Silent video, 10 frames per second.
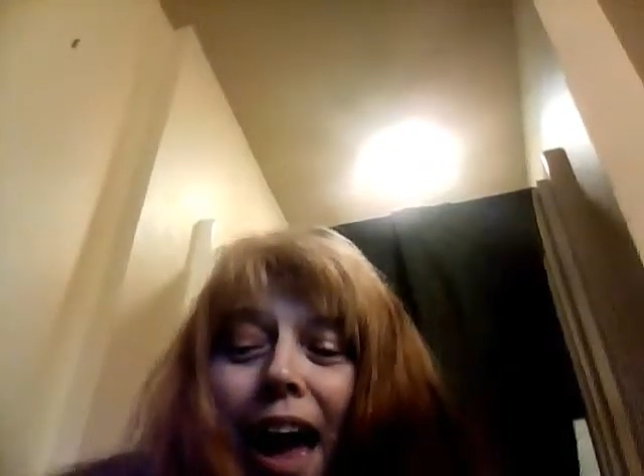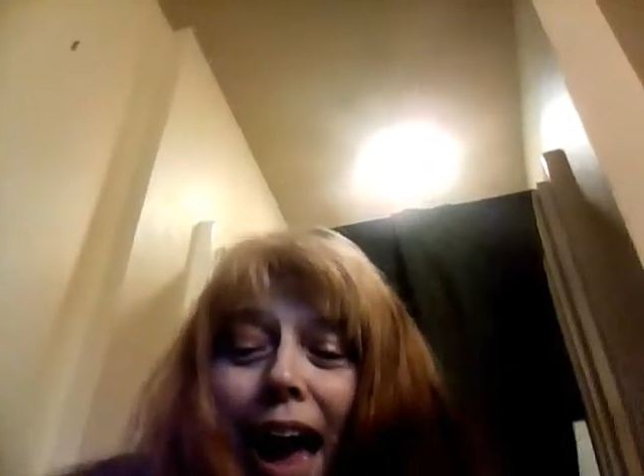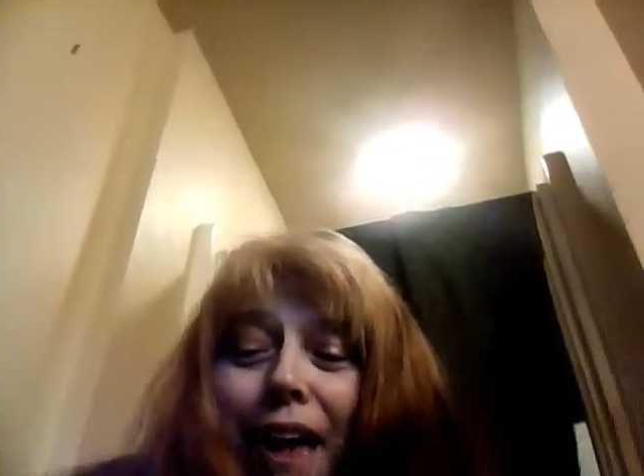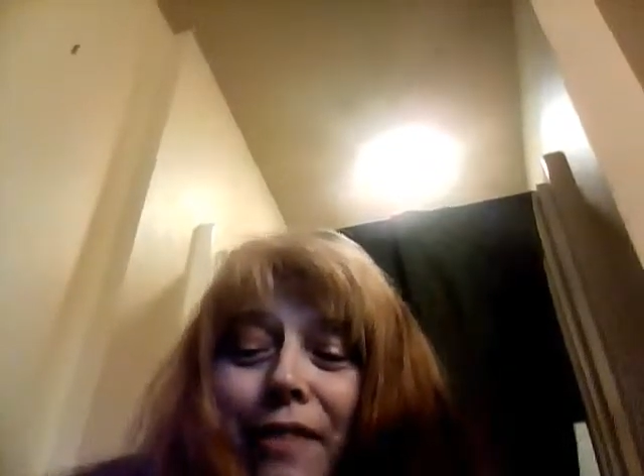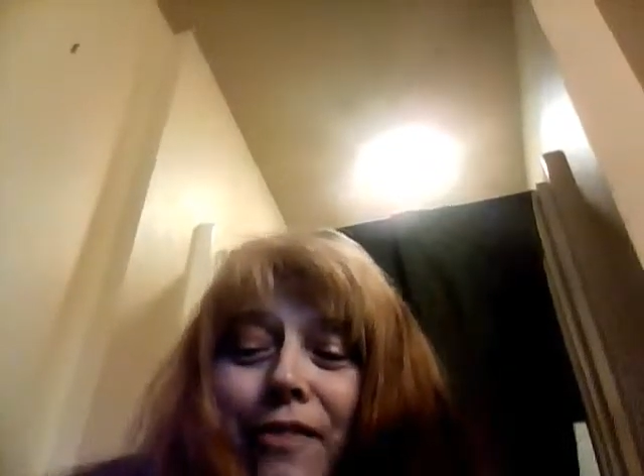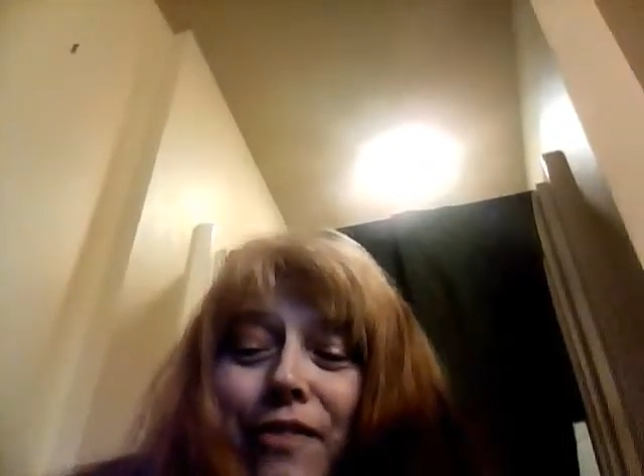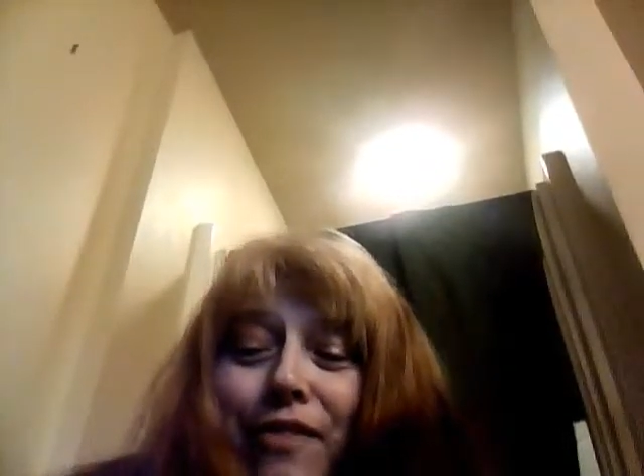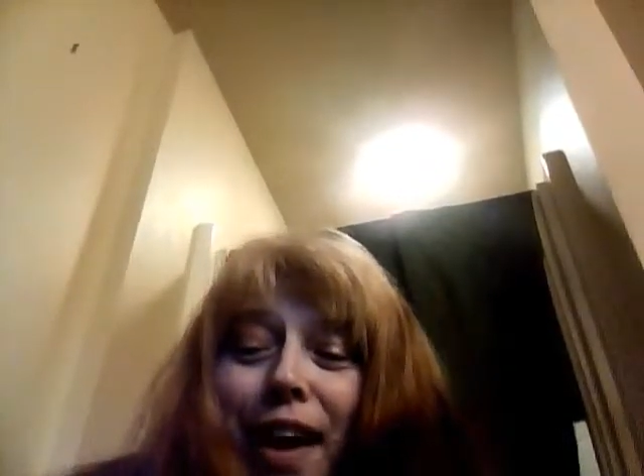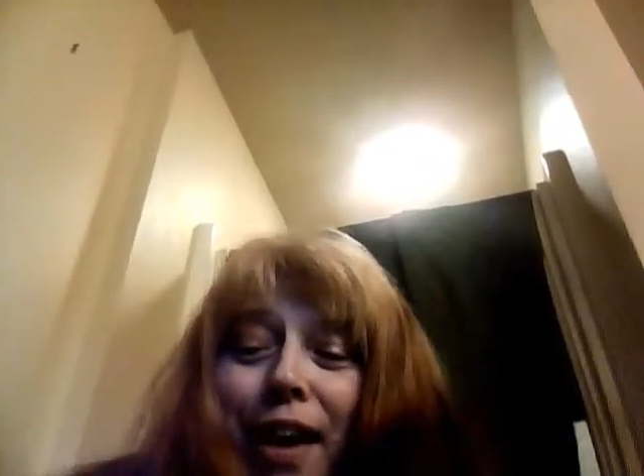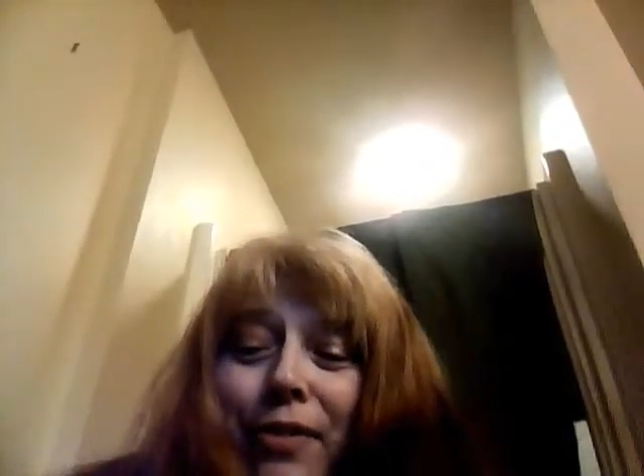I
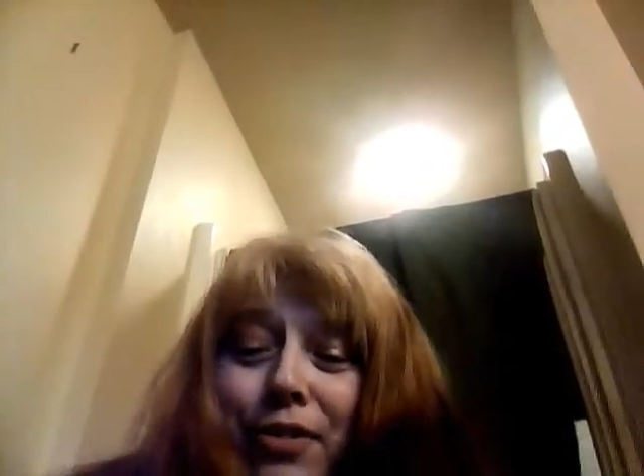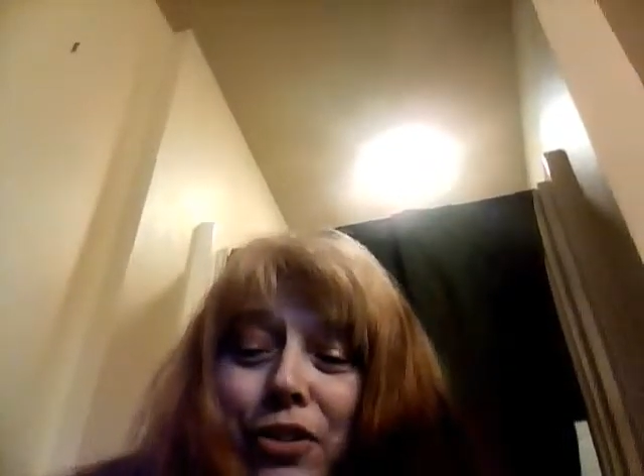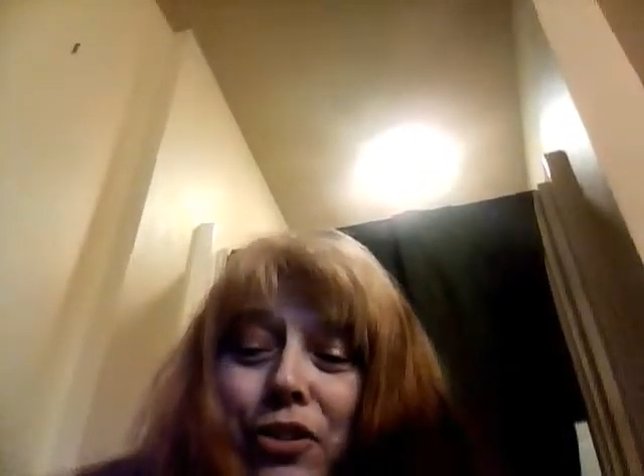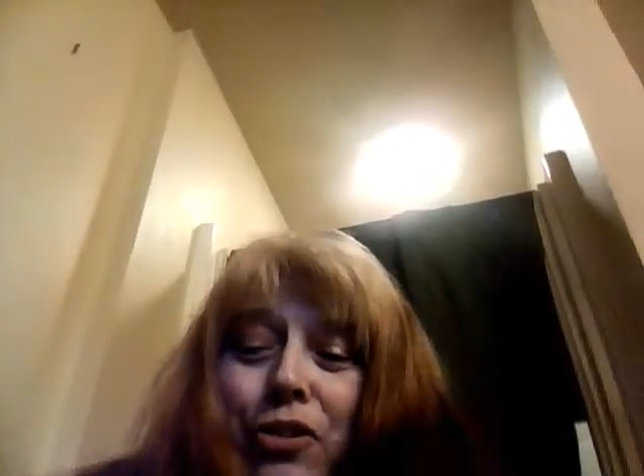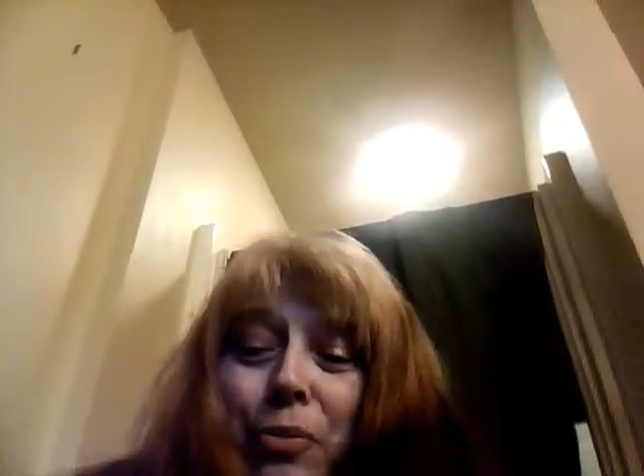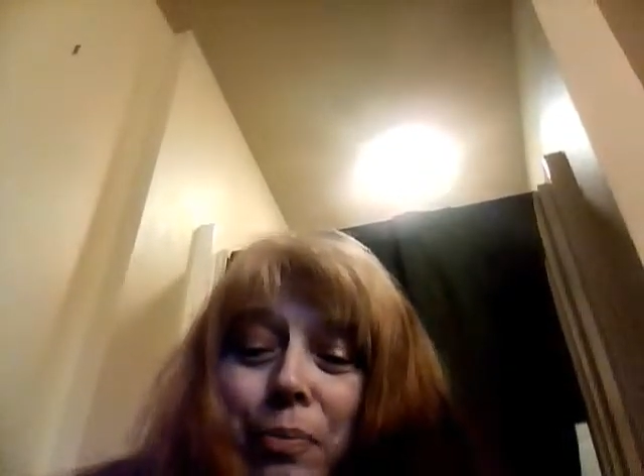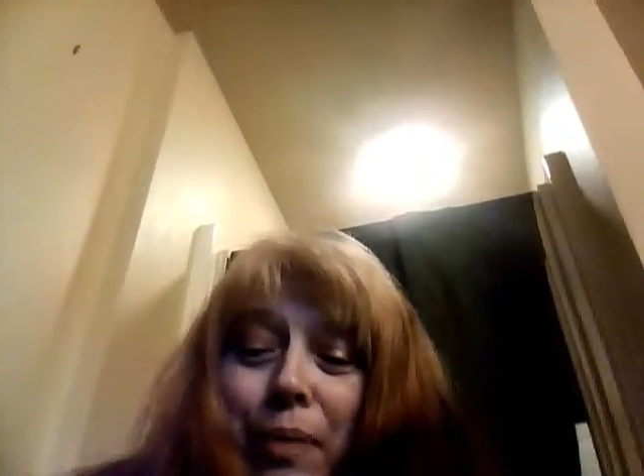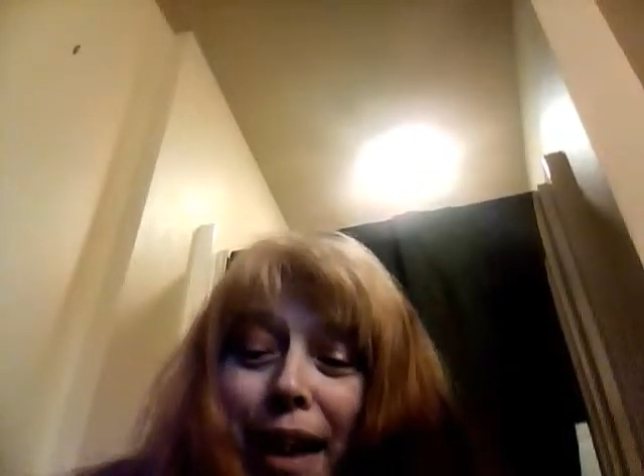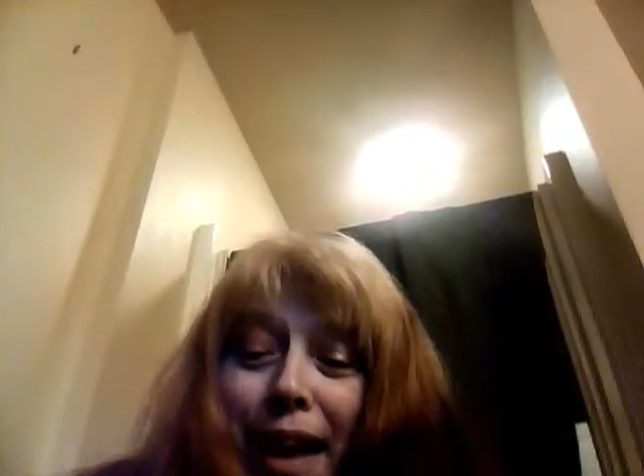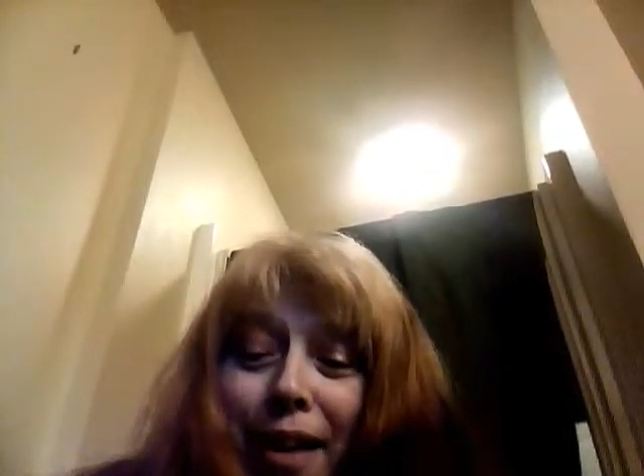found a new
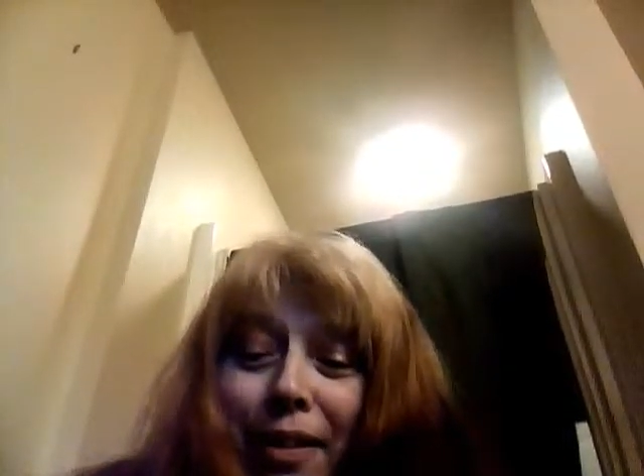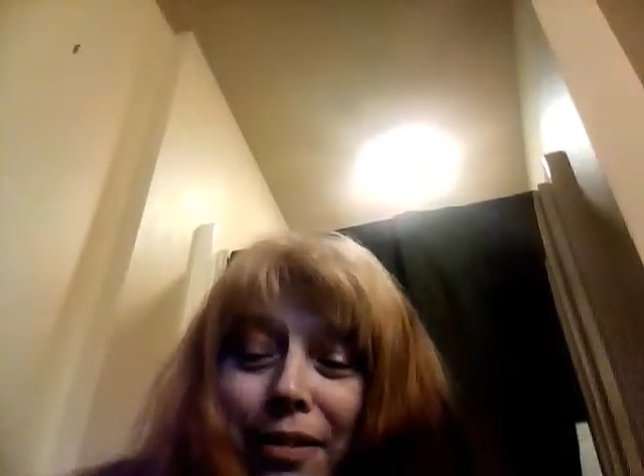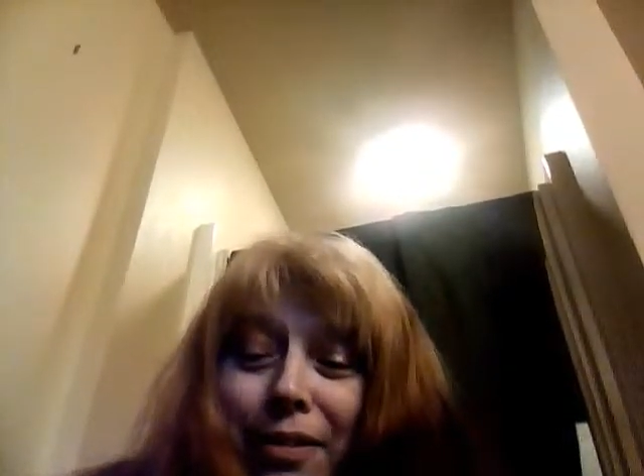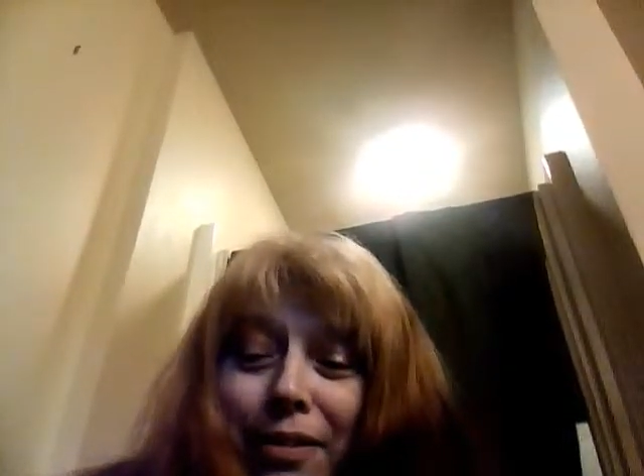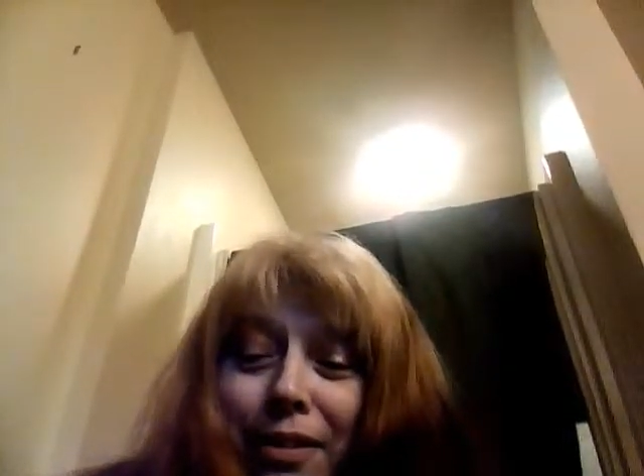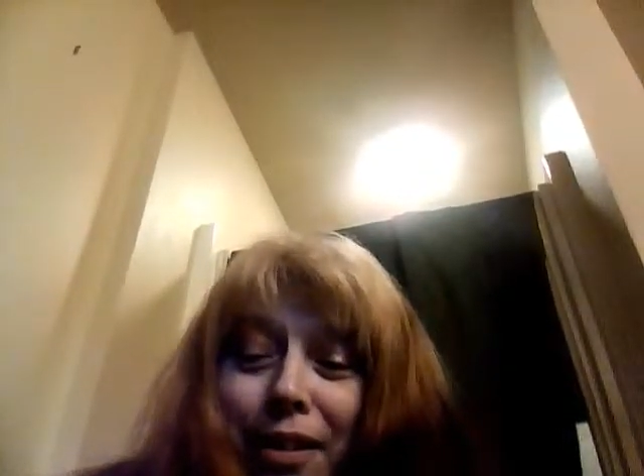pal,